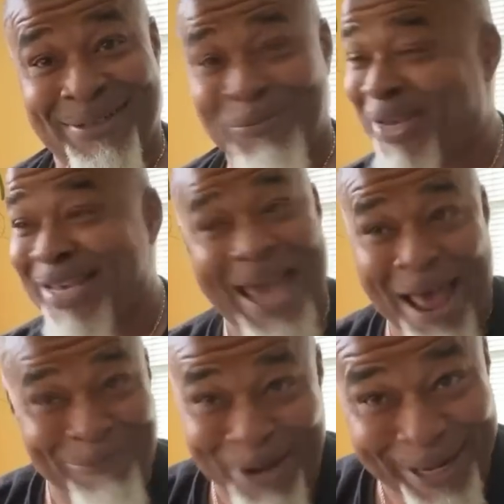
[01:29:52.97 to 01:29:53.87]
We
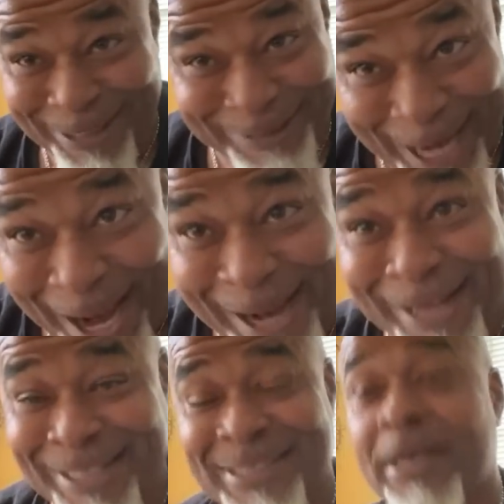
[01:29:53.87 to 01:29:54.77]
got what it
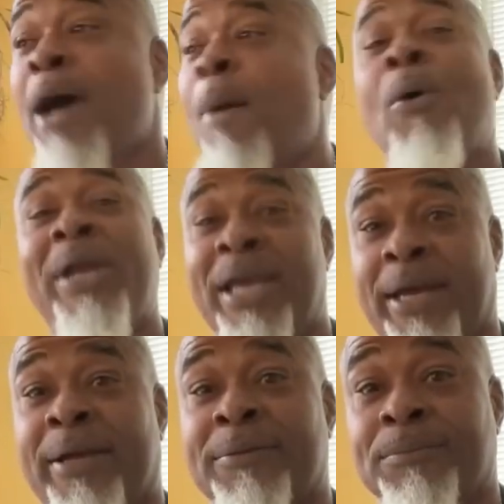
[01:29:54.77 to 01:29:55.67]
takes. Come on in
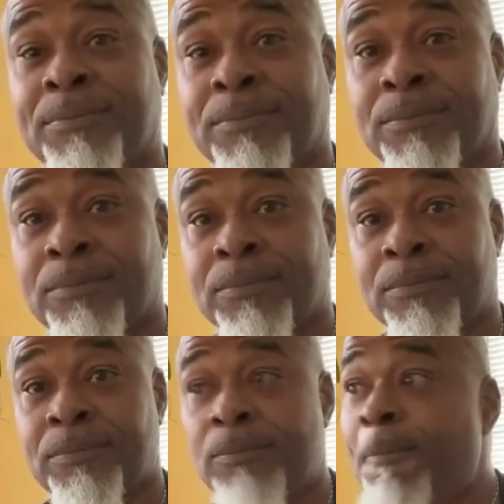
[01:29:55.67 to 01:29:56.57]
here.
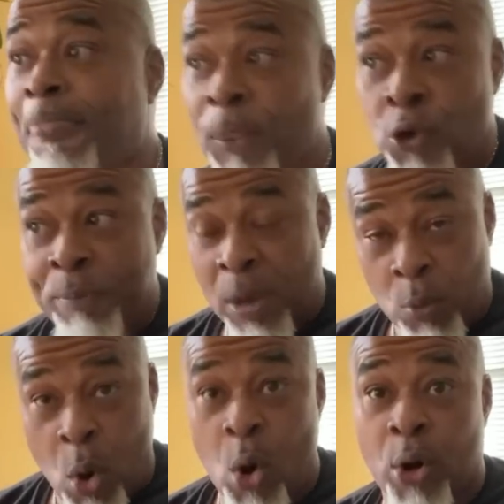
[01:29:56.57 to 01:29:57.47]
You've been
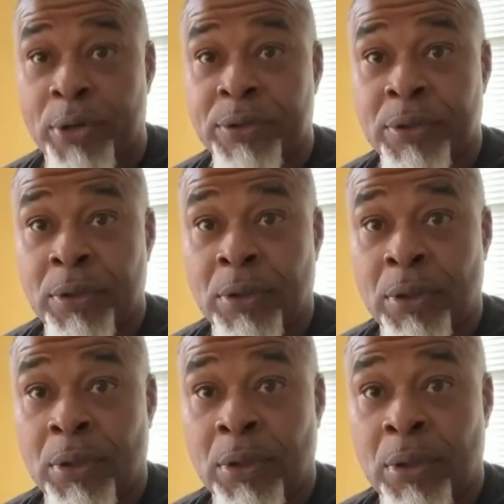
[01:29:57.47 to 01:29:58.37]
warned.
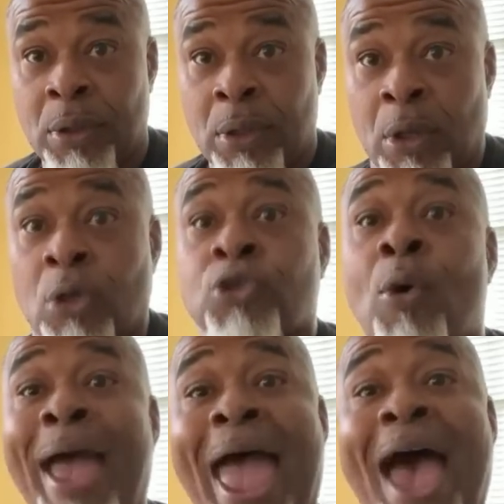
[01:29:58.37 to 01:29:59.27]

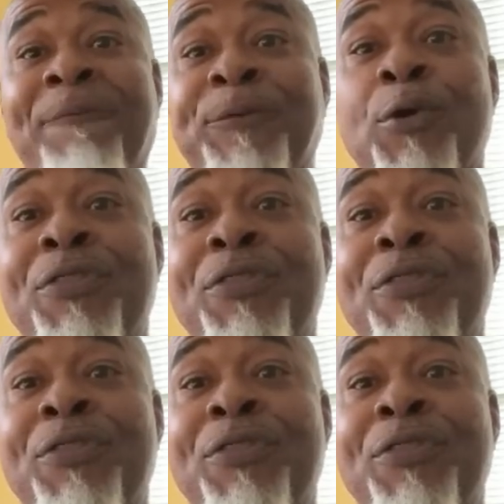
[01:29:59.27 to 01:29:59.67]
So after